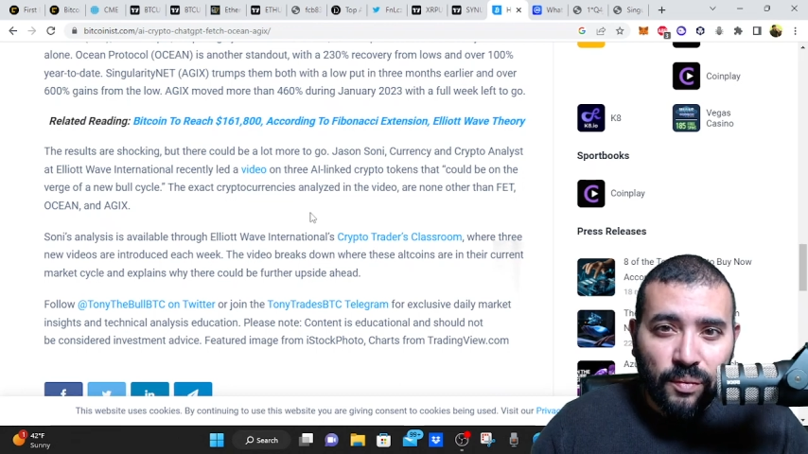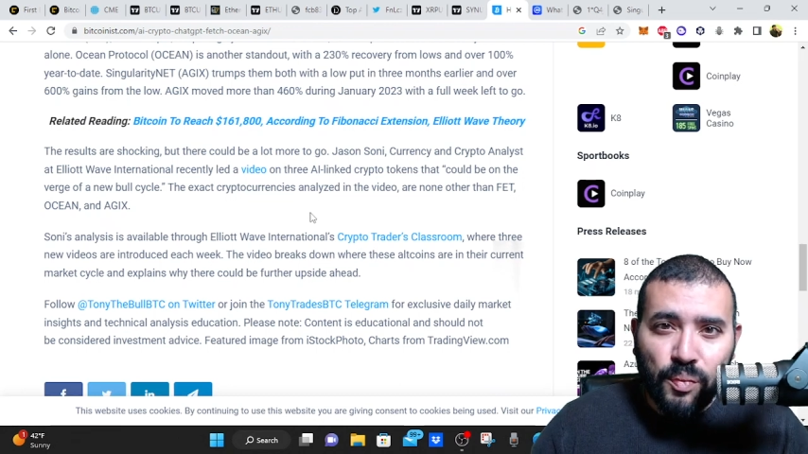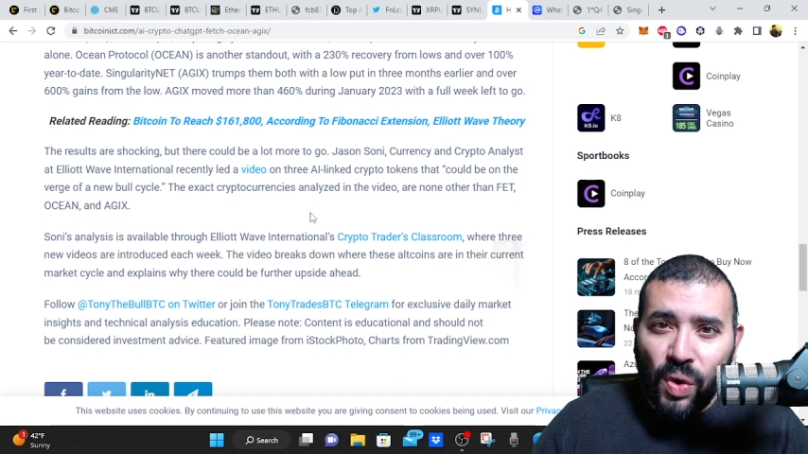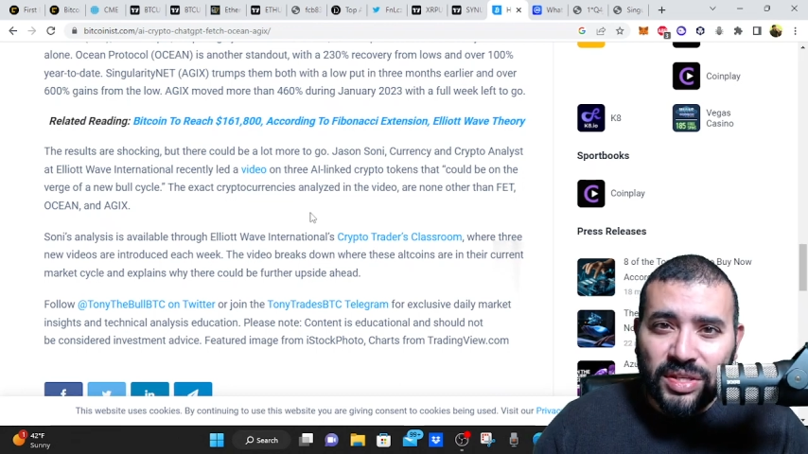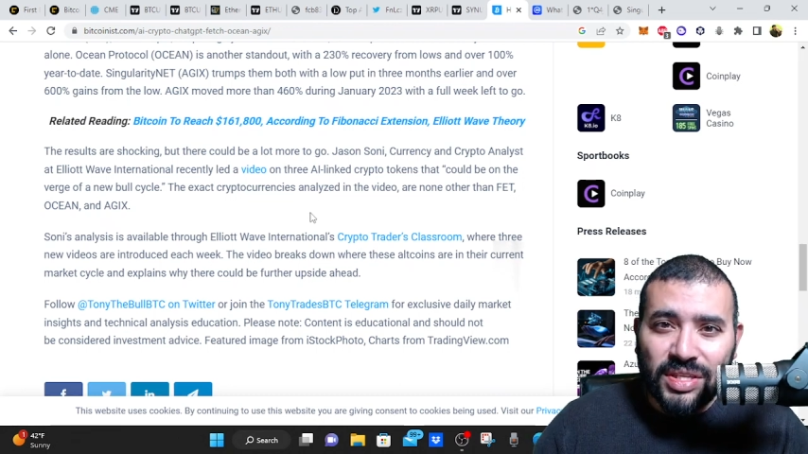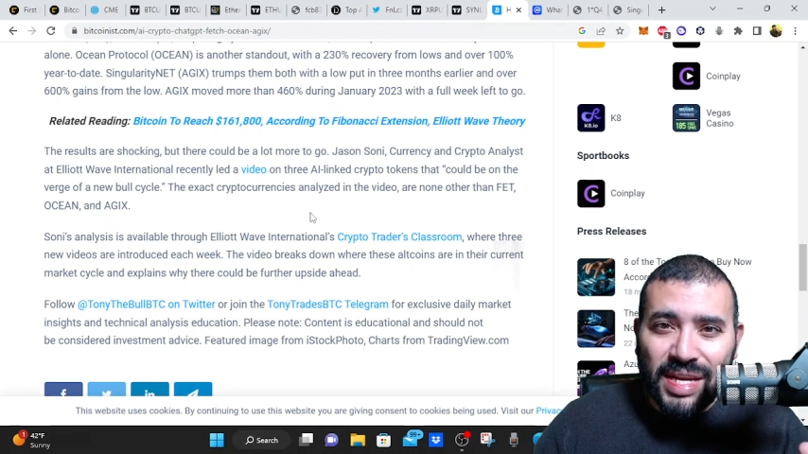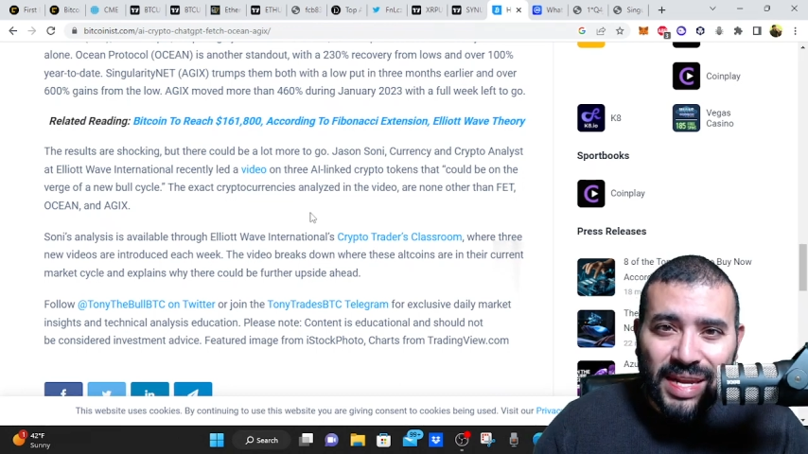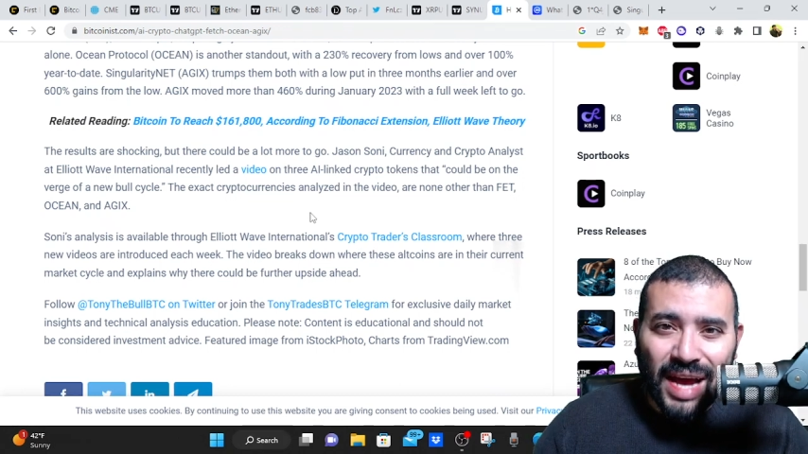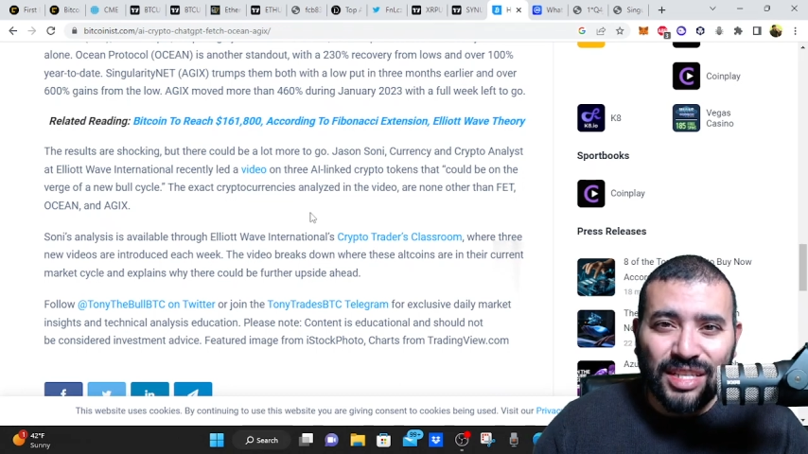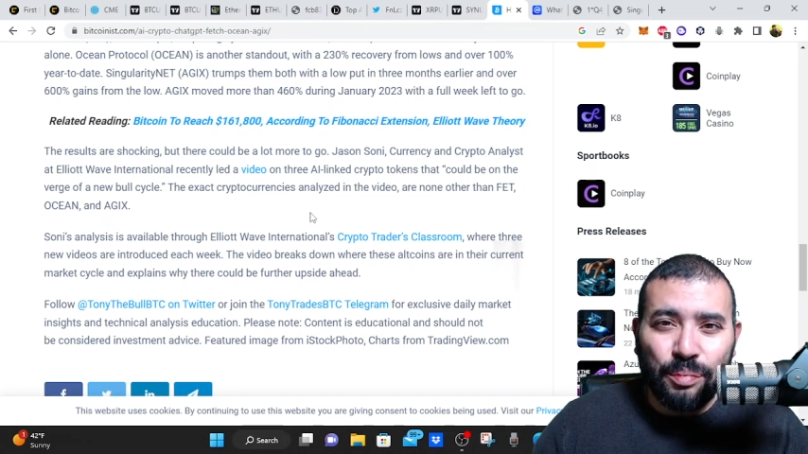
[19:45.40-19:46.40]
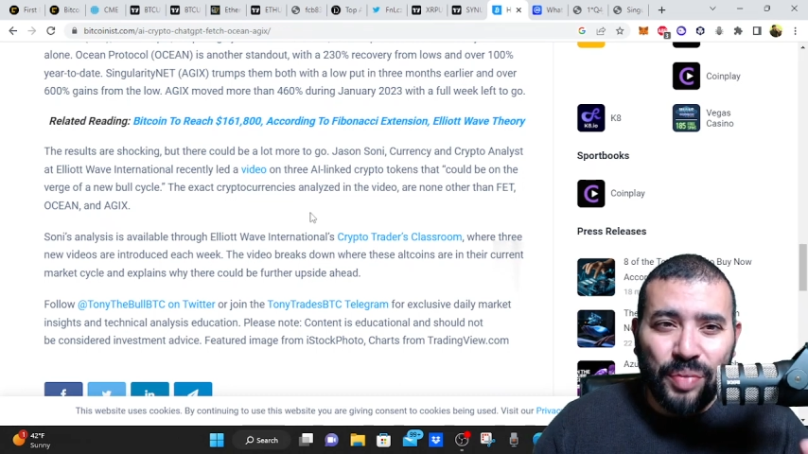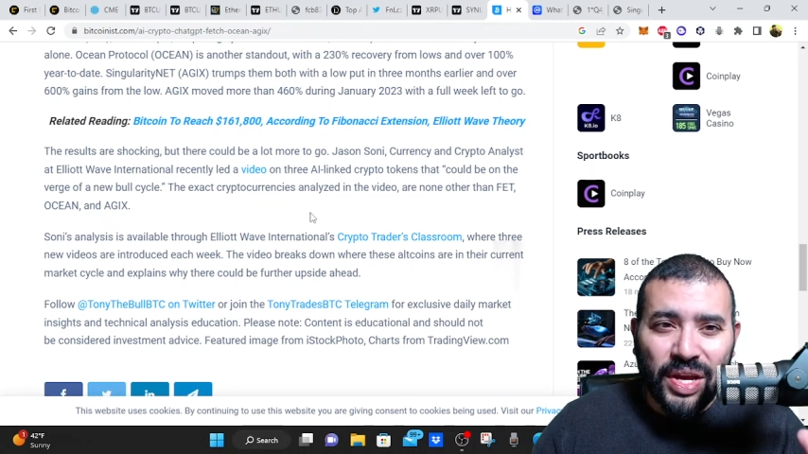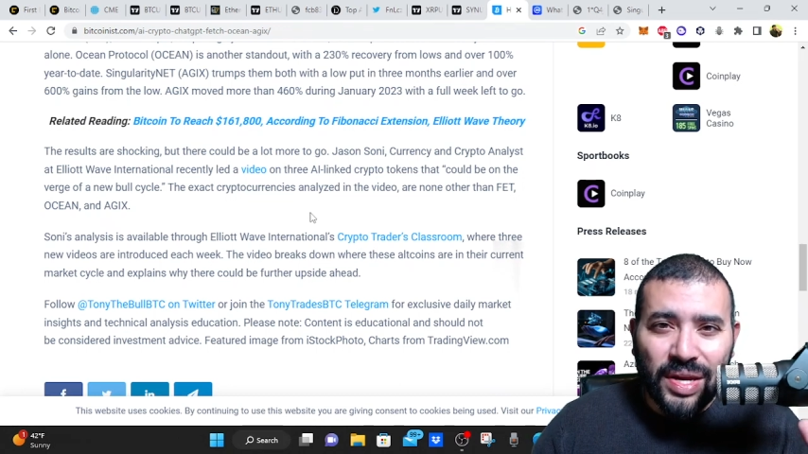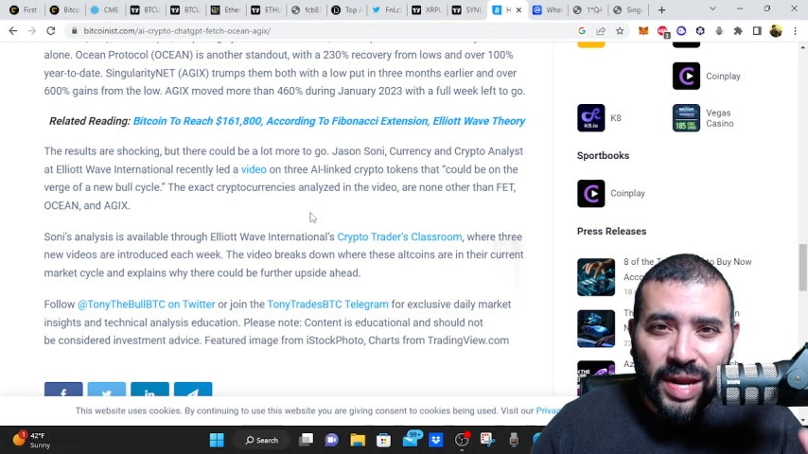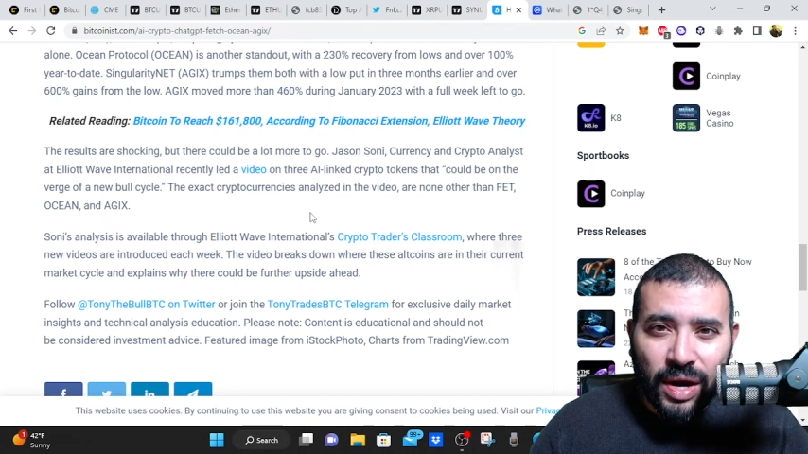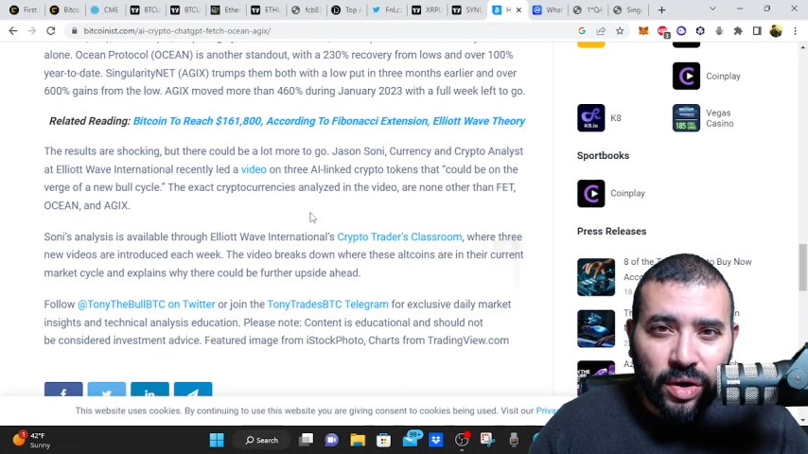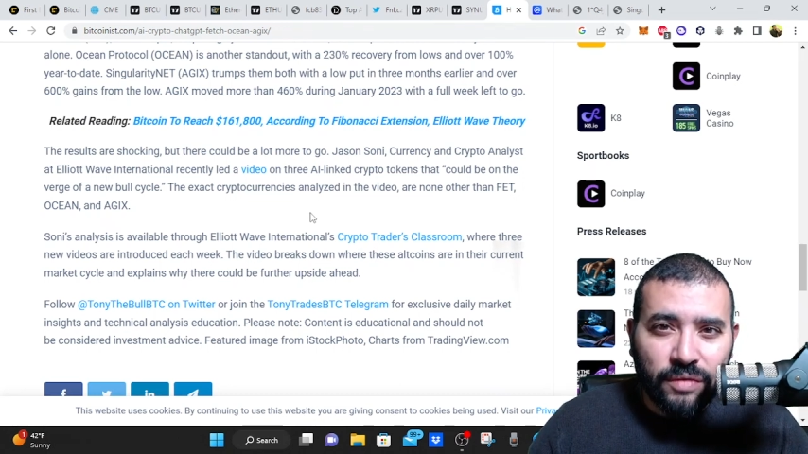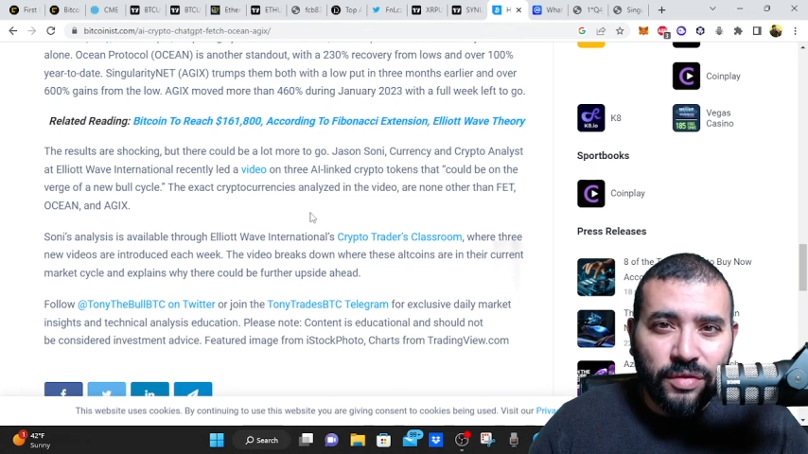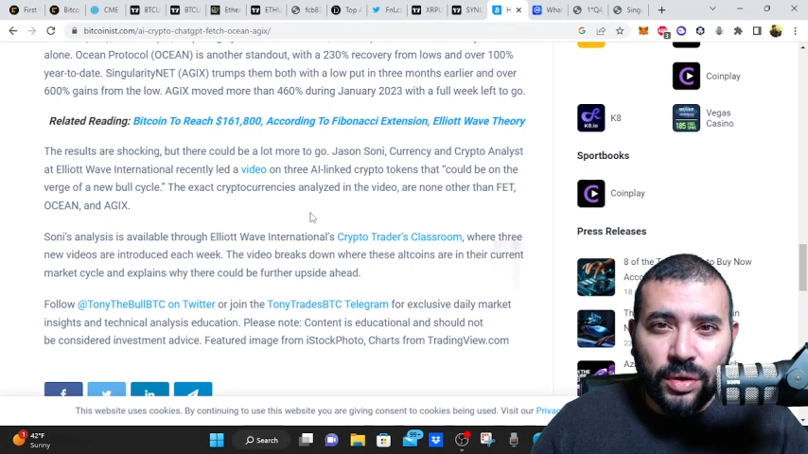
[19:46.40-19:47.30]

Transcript: what's the next big narrative